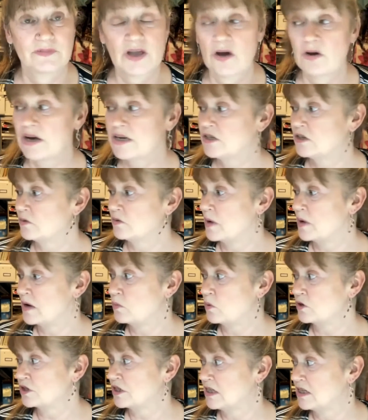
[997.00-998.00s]
I do my
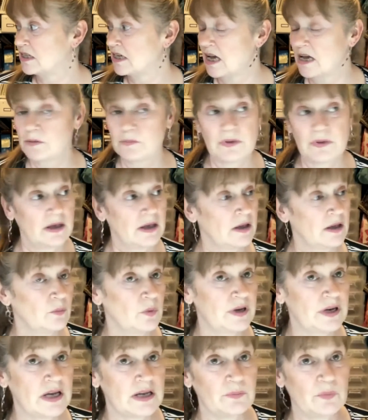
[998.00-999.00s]
washi tape,
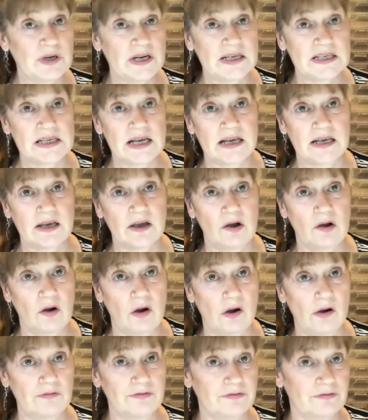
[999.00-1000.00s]
when I take it
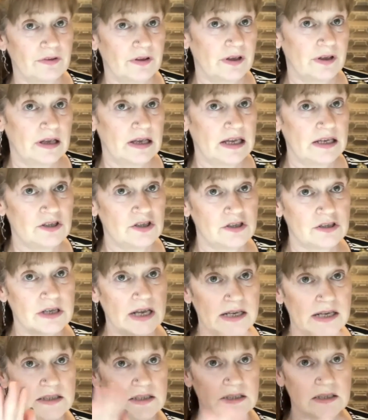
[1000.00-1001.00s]
off, it just
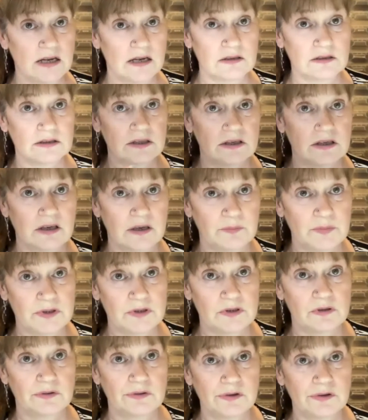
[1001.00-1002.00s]
gets stuck to the cupboard
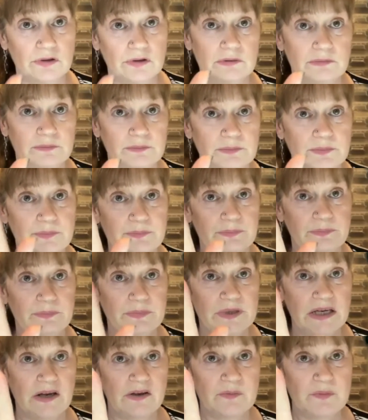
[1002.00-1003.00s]
door
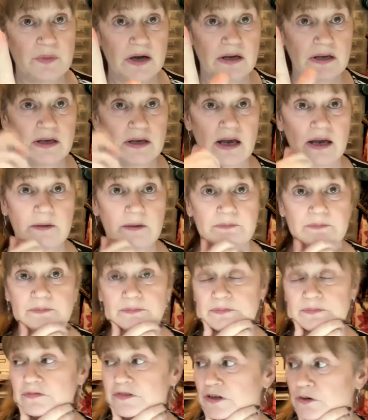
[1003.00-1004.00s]
below my
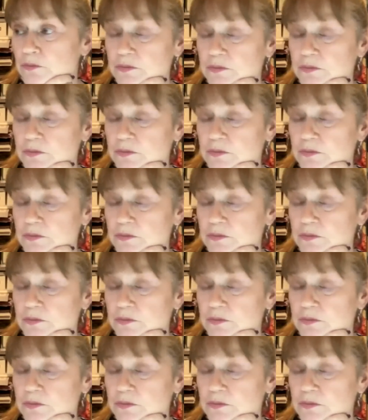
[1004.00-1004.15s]
film